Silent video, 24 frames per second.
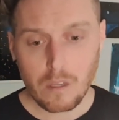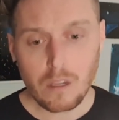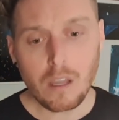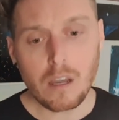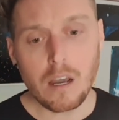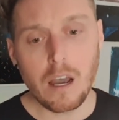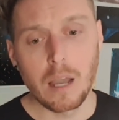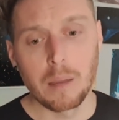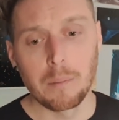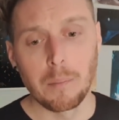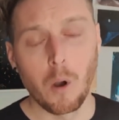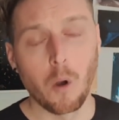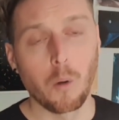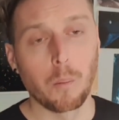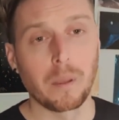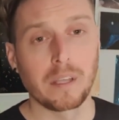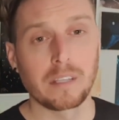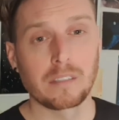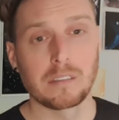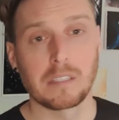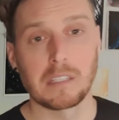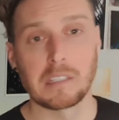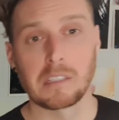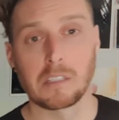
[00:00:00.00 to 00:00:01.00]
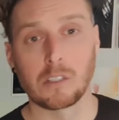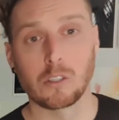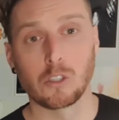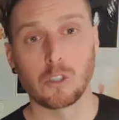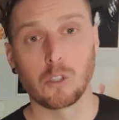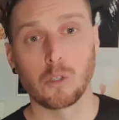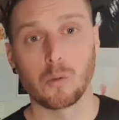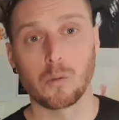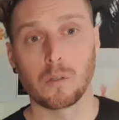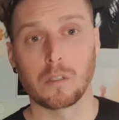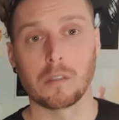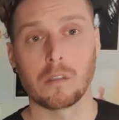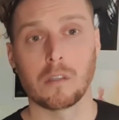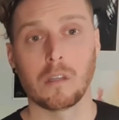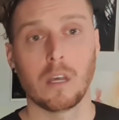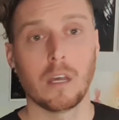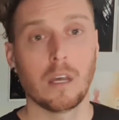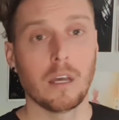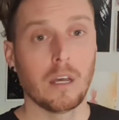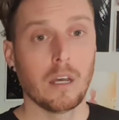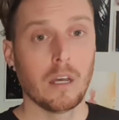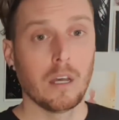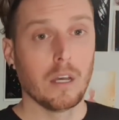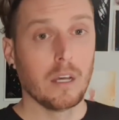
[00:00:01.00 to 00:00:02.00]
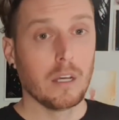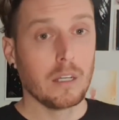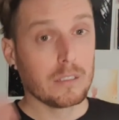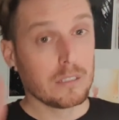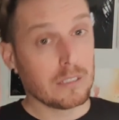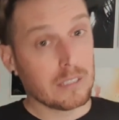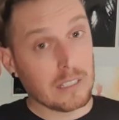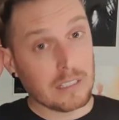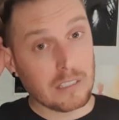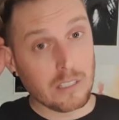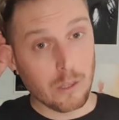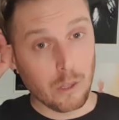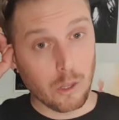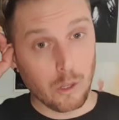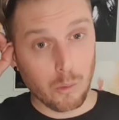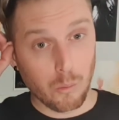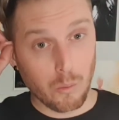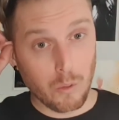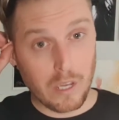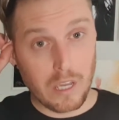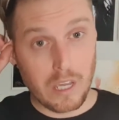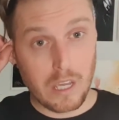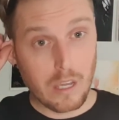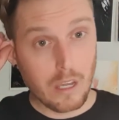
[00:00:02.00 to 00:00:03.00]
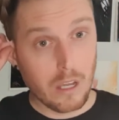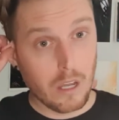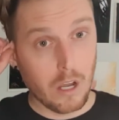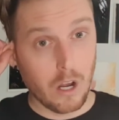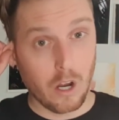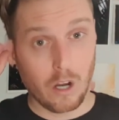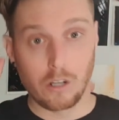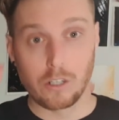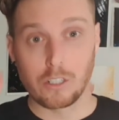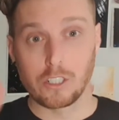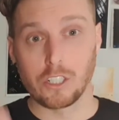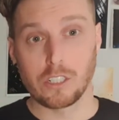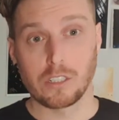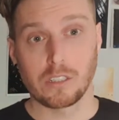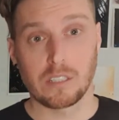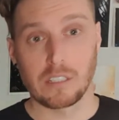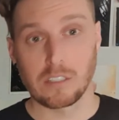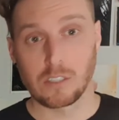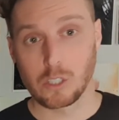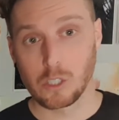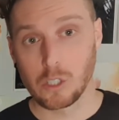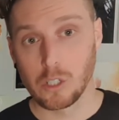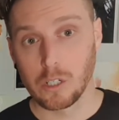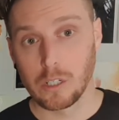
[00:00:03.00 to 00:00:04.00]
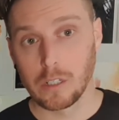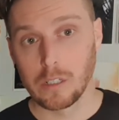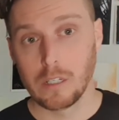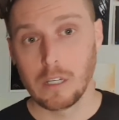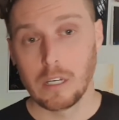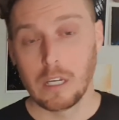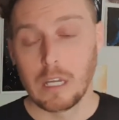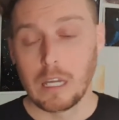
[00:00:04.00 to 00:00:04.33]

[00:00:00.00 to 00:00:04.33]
I'm hoping season 2 and season 3 are just as good.